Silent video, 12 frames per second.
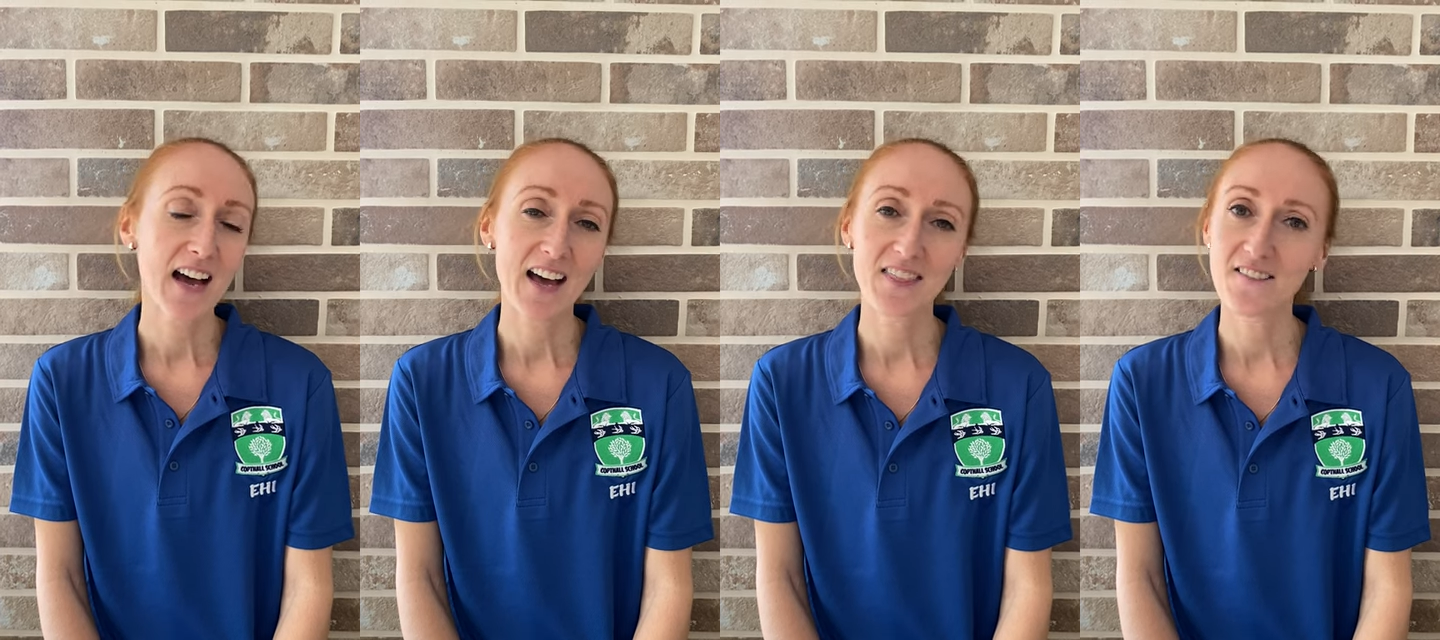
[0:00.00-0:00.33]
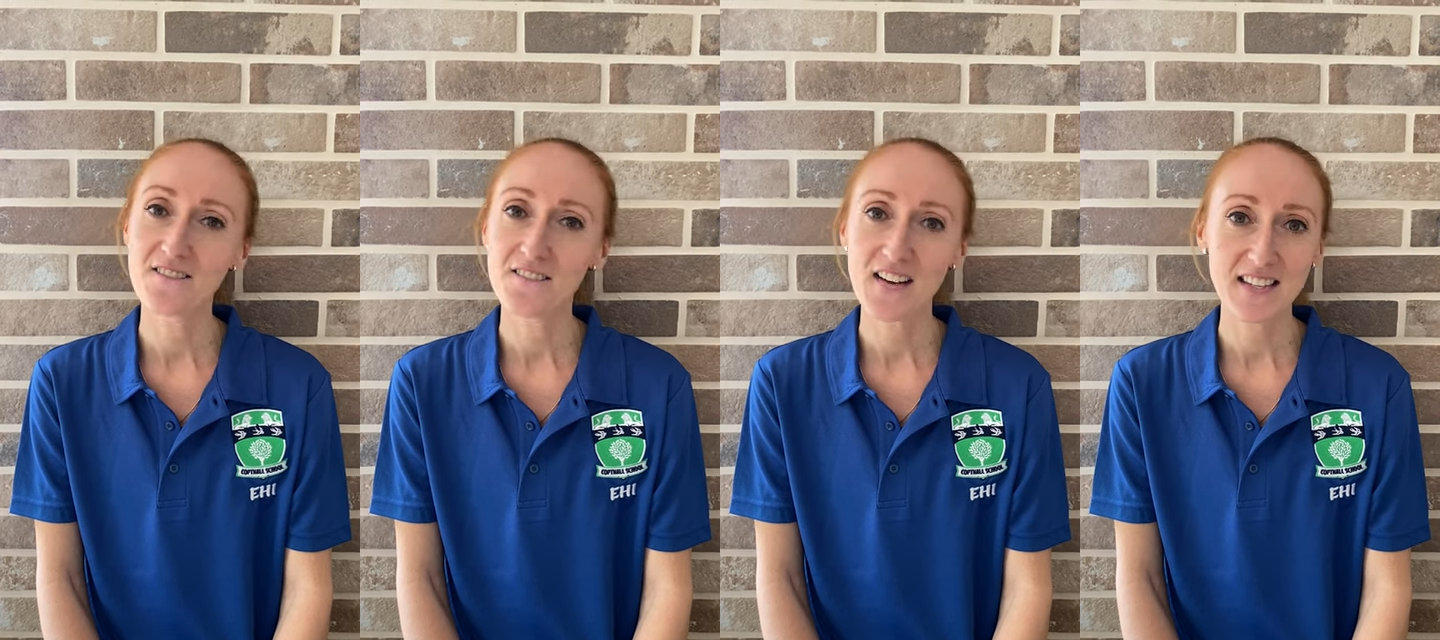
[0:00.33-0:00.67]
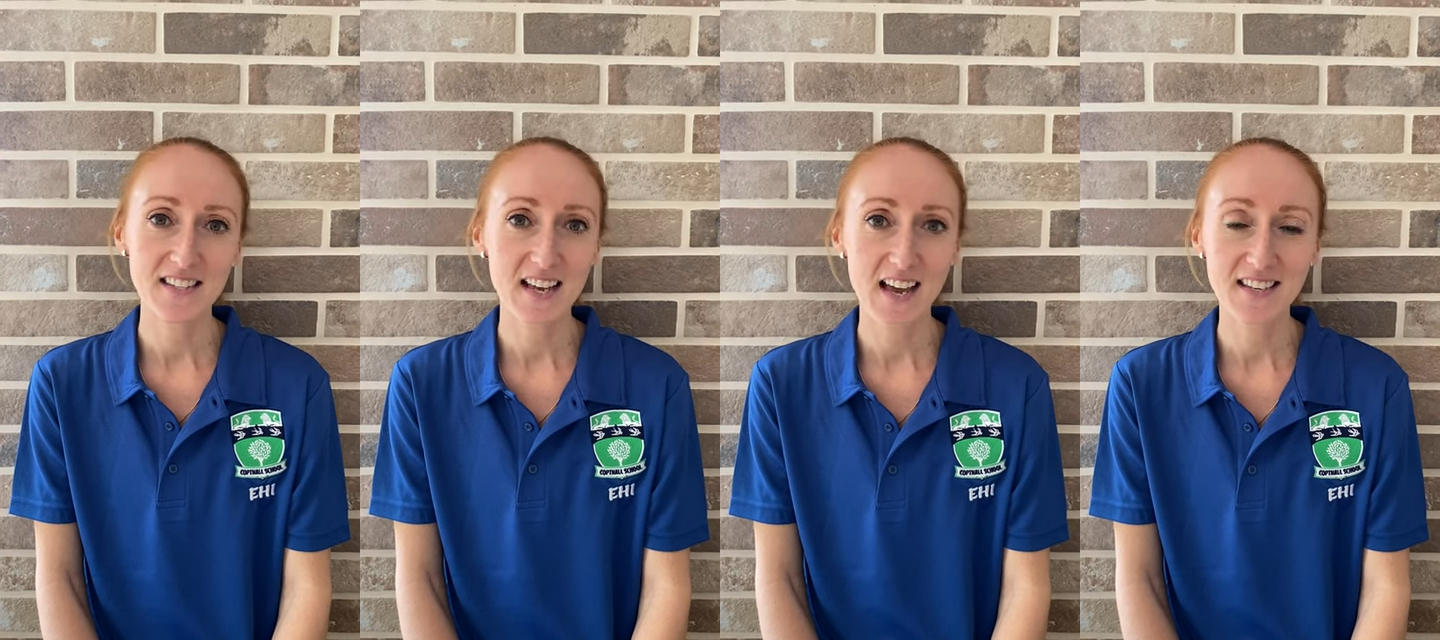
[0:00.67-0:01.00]
and the
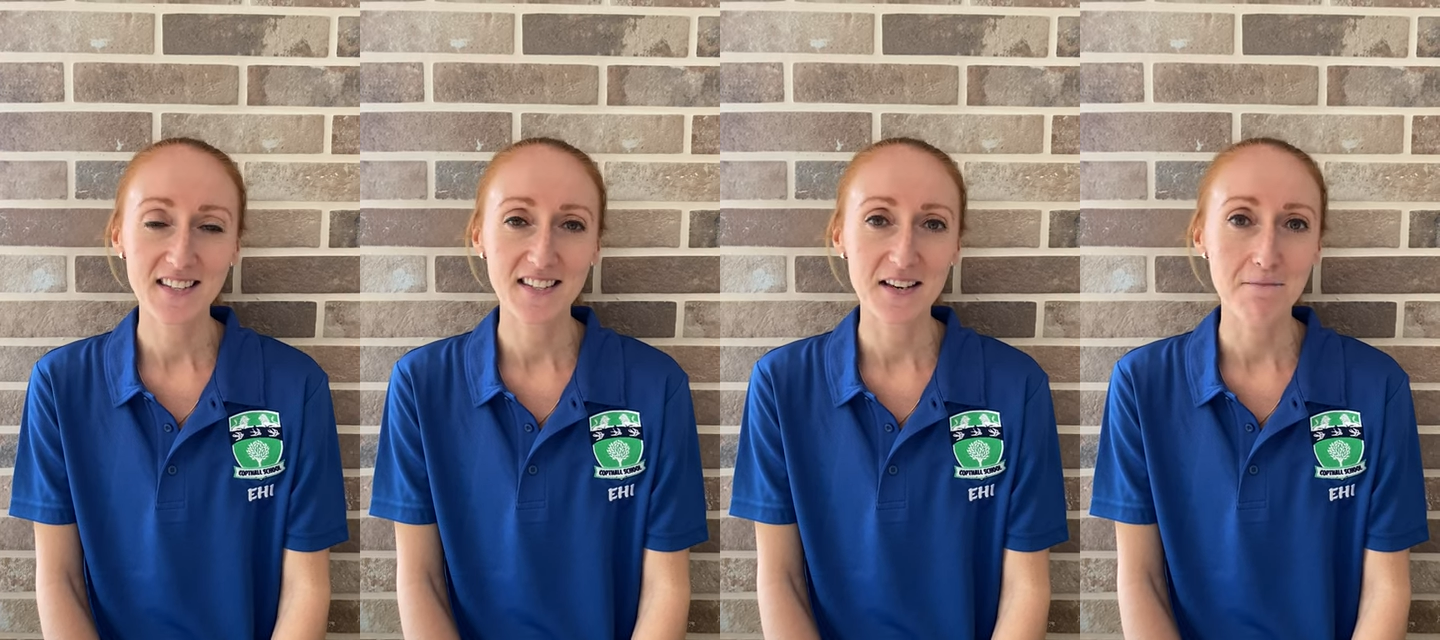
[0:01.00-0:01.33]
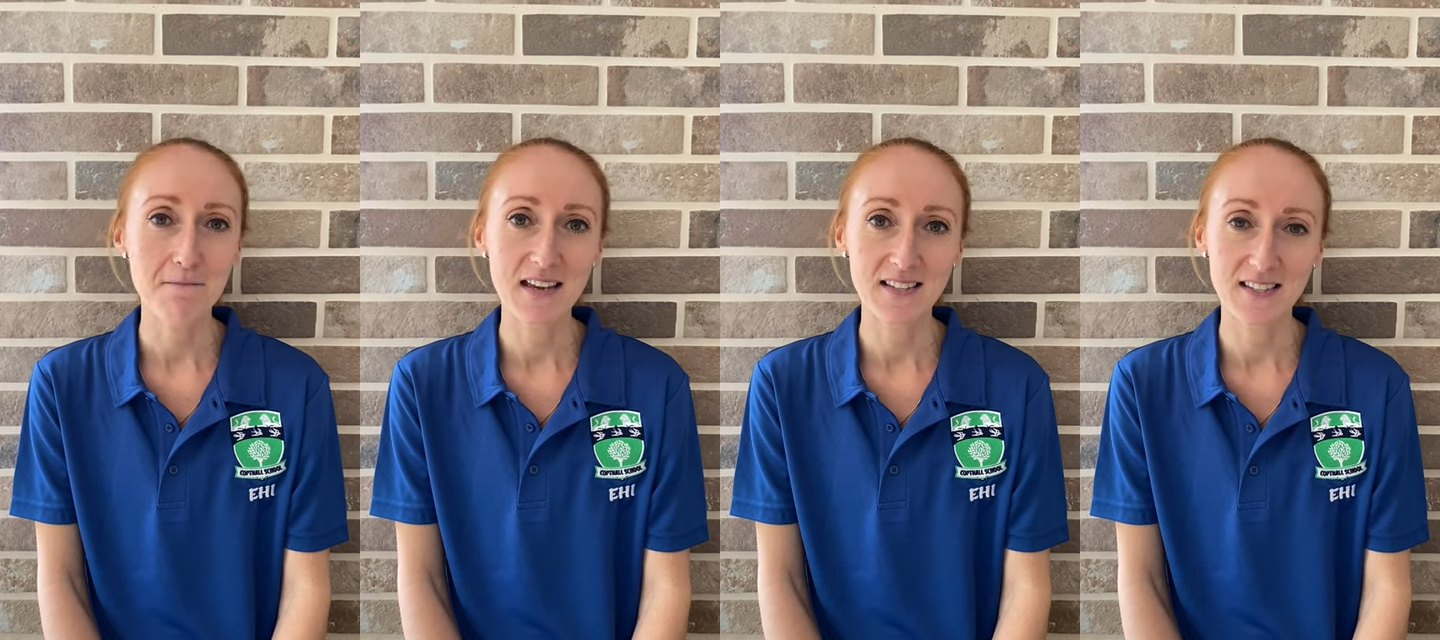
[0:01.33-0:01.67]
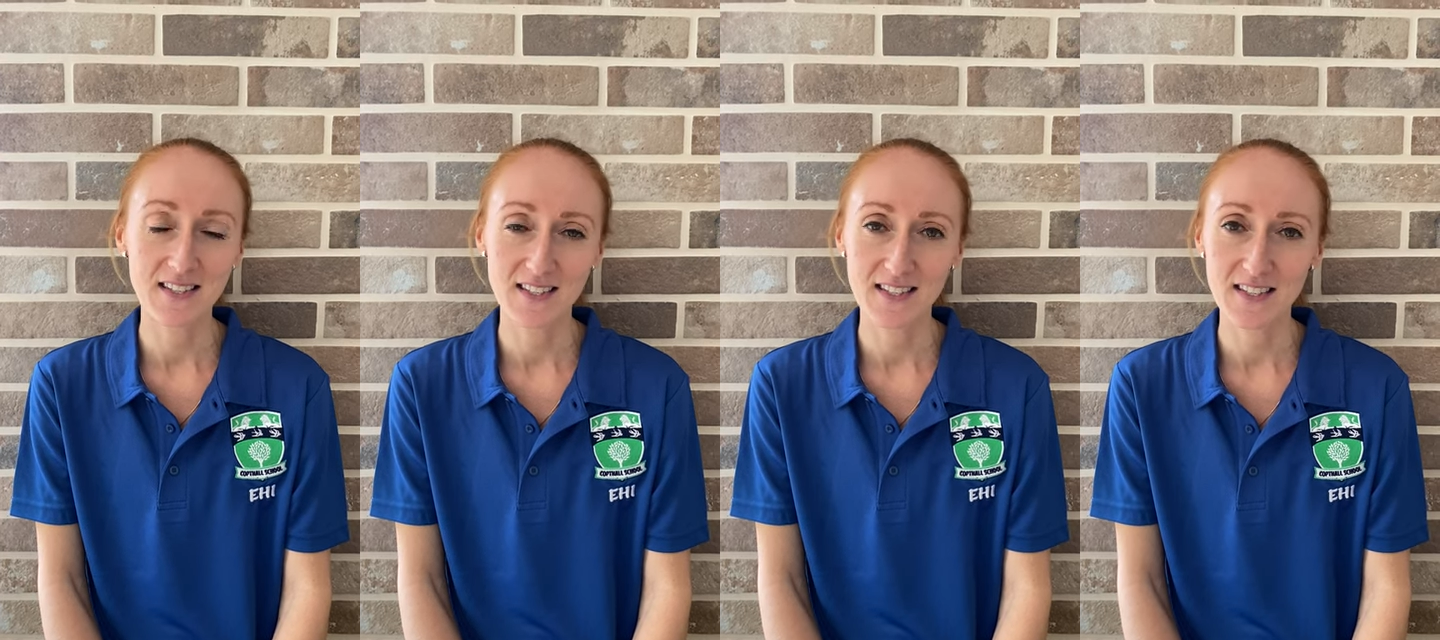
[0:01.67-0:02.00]
fantastic
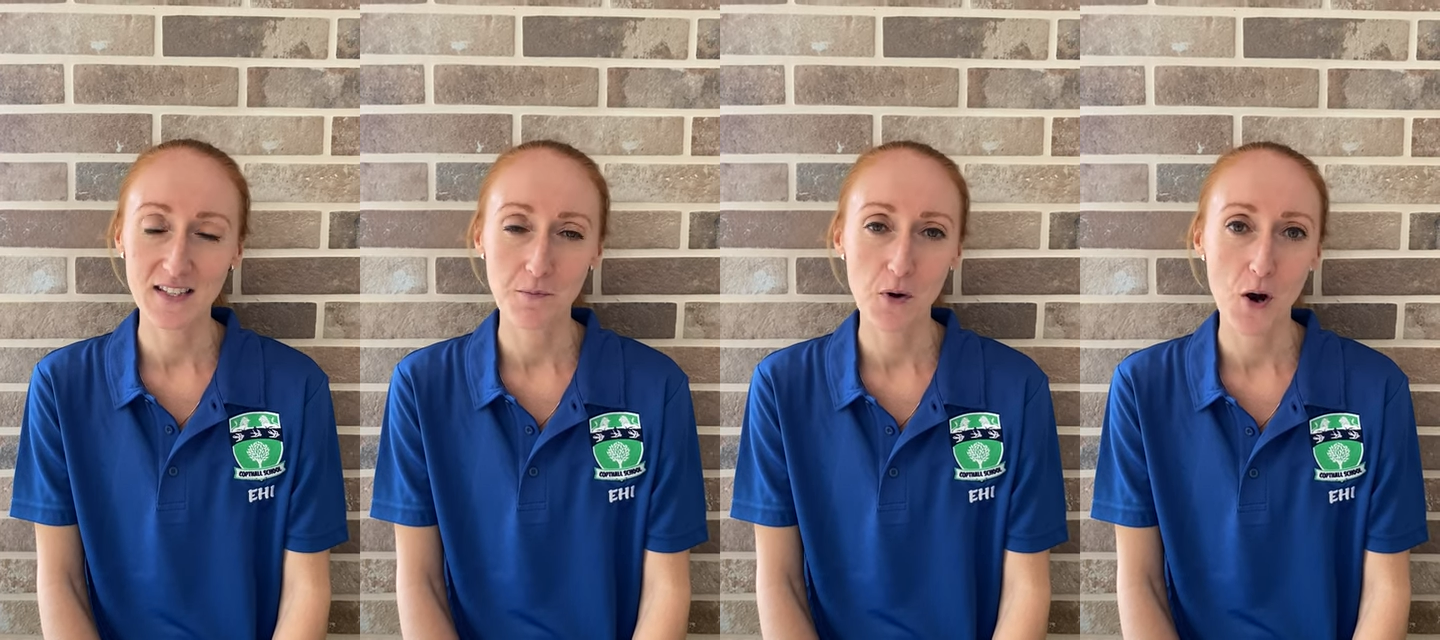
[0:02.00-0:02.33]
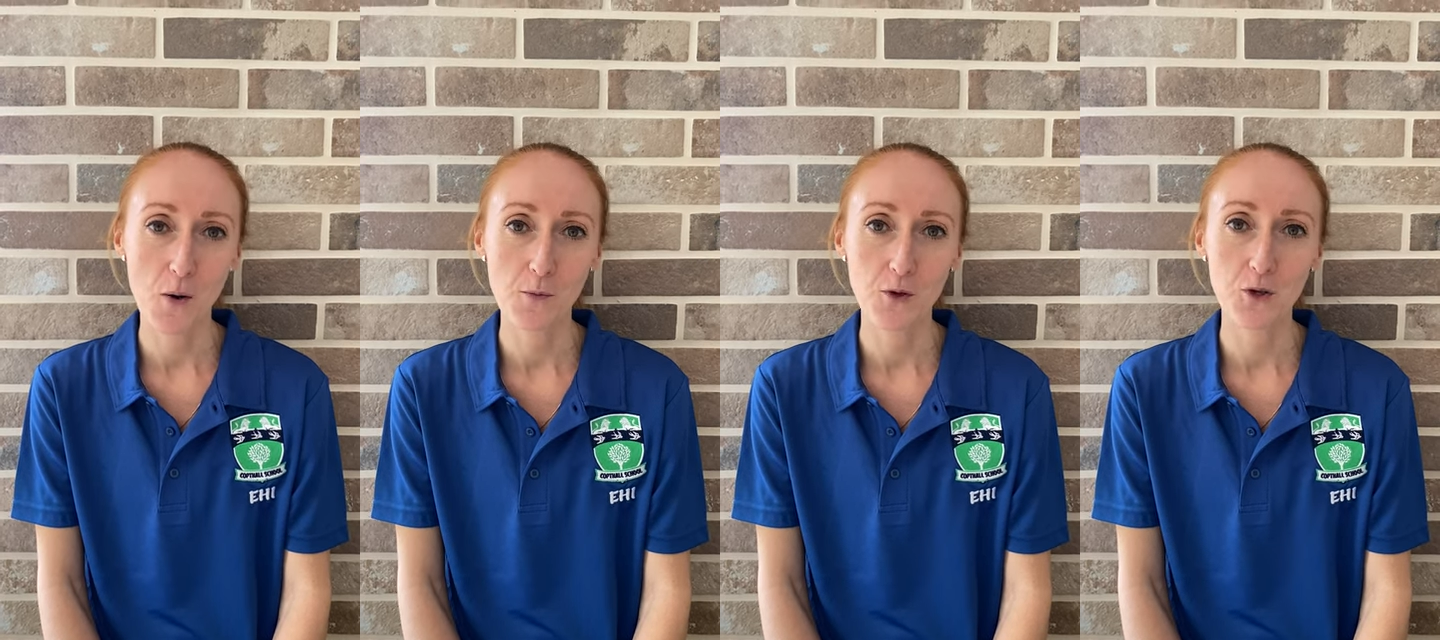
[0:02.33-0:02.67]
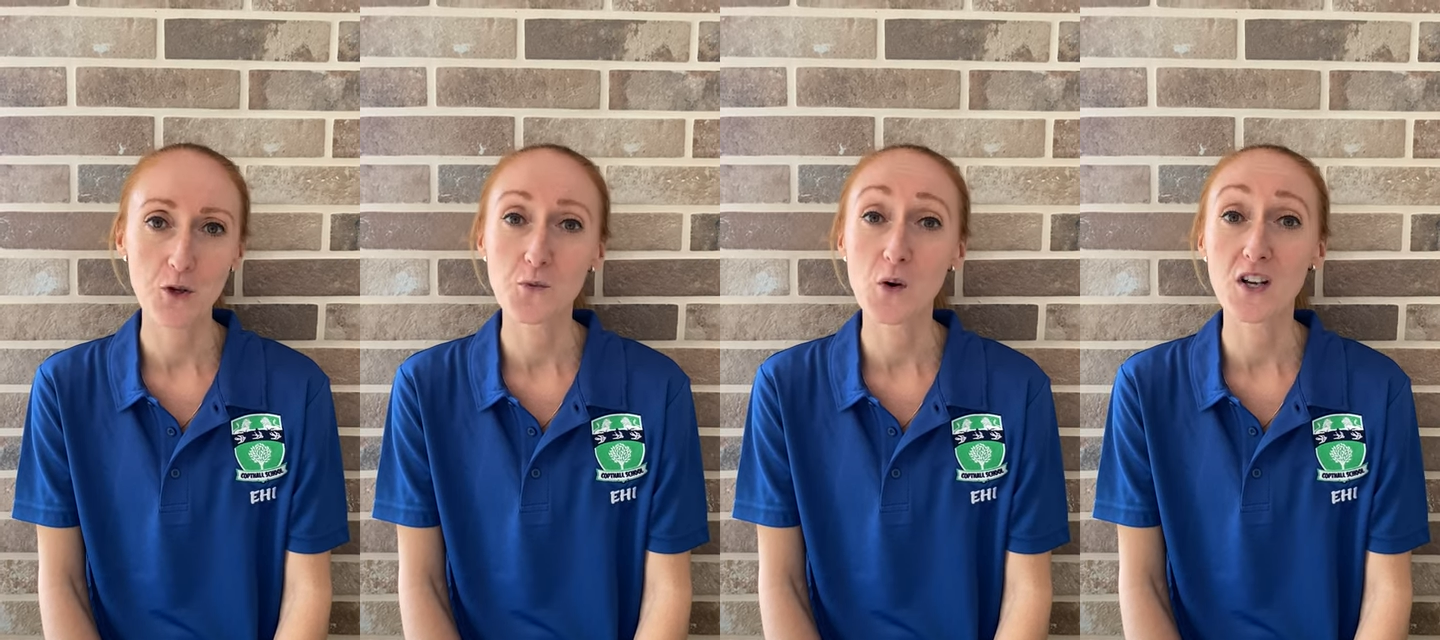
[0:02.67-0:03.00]
maintenance department
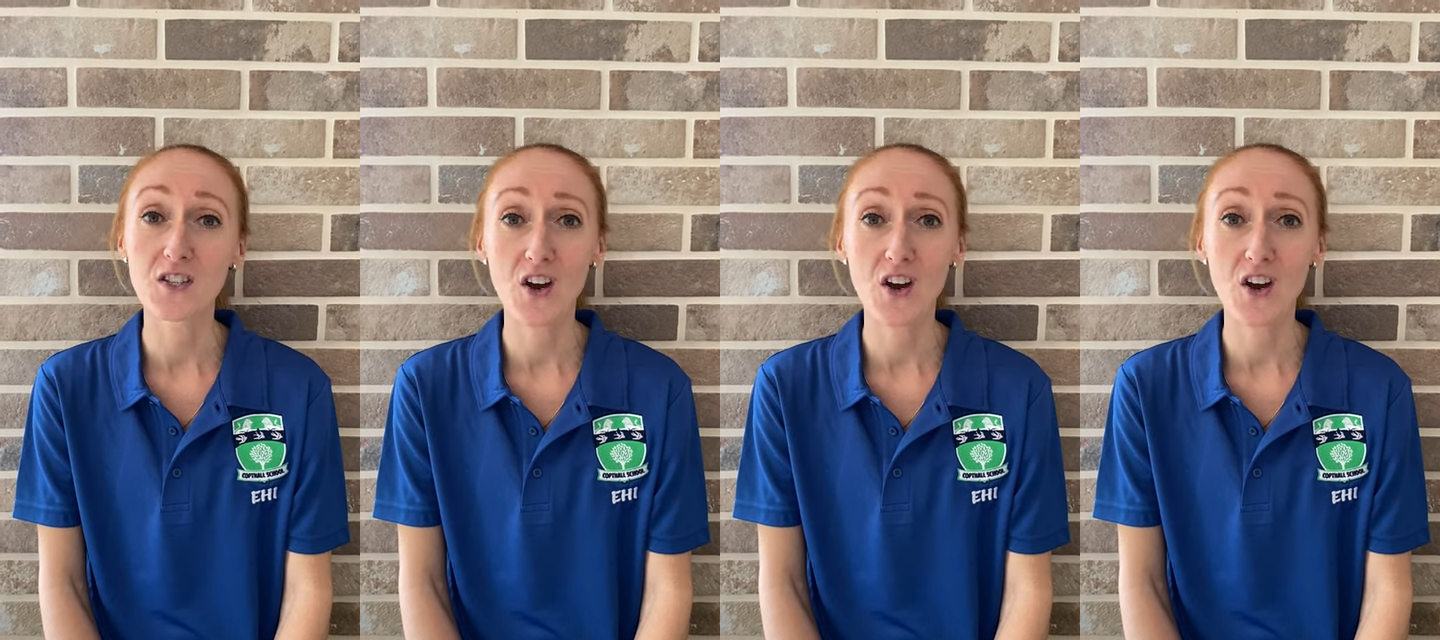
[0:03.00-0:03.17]
who work